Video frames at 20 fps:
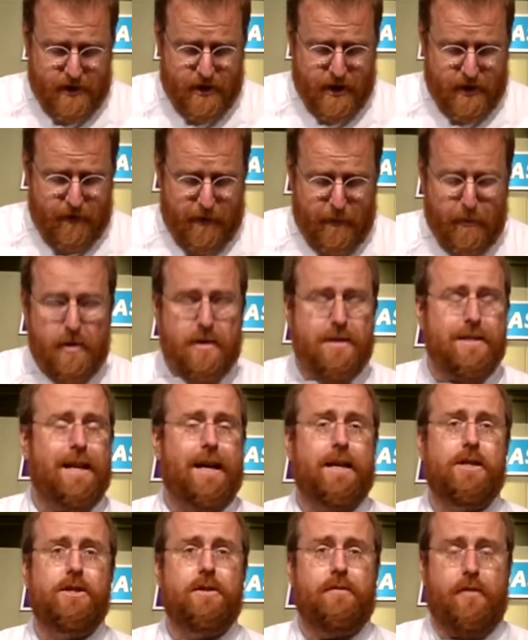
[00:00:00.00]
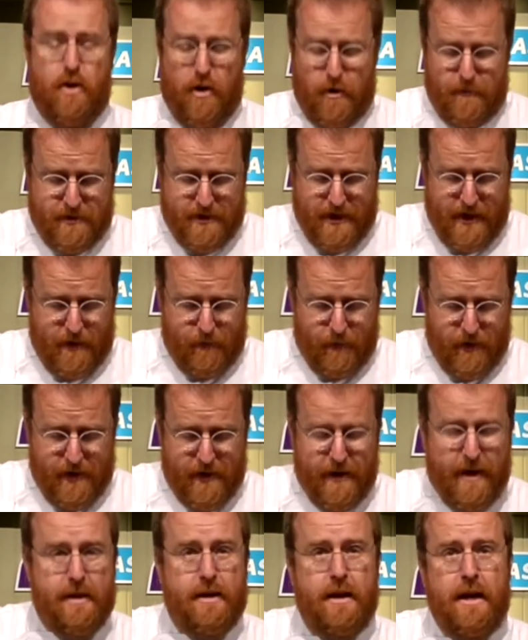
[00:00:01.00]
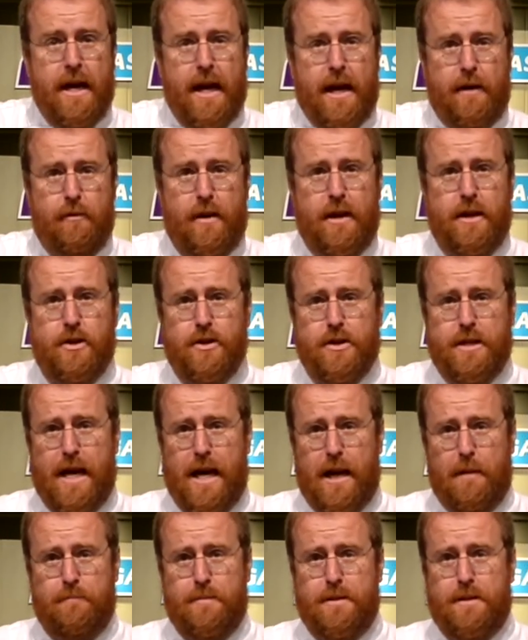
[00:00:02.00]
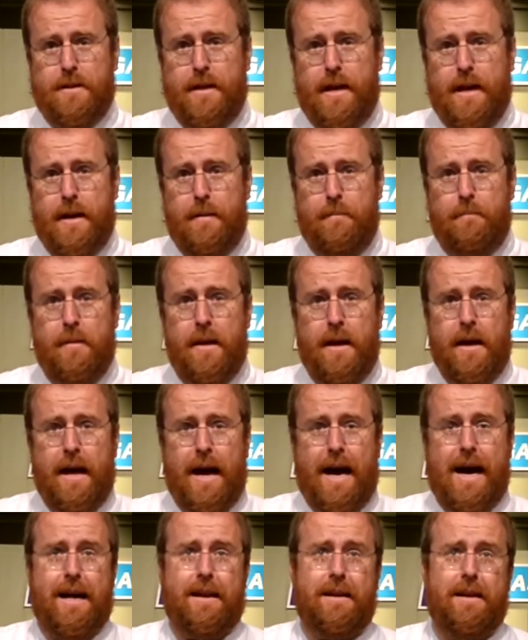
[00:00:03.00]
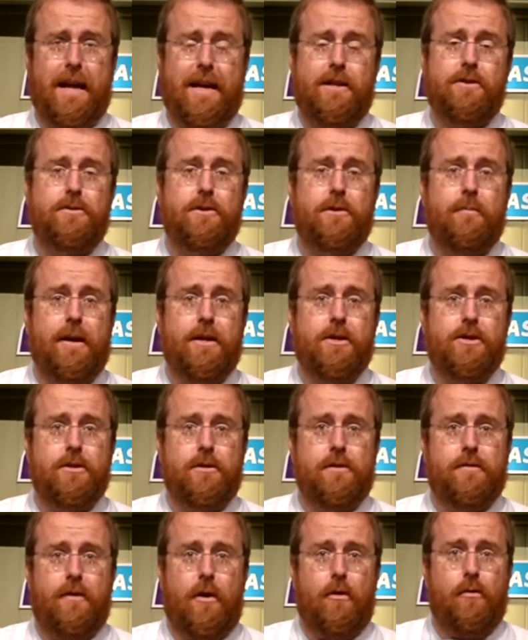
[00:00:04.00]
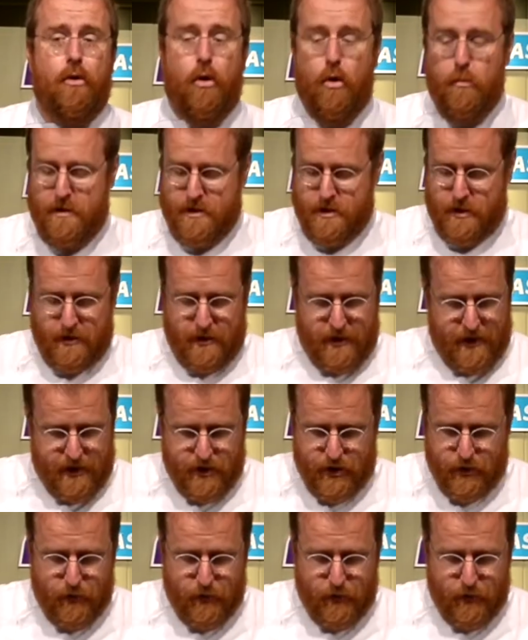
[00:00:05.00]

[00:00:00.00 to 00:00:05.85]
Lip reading: I generally put a selection of herbs in with it, and it really just helps add an extra dimension of aroma to the dish.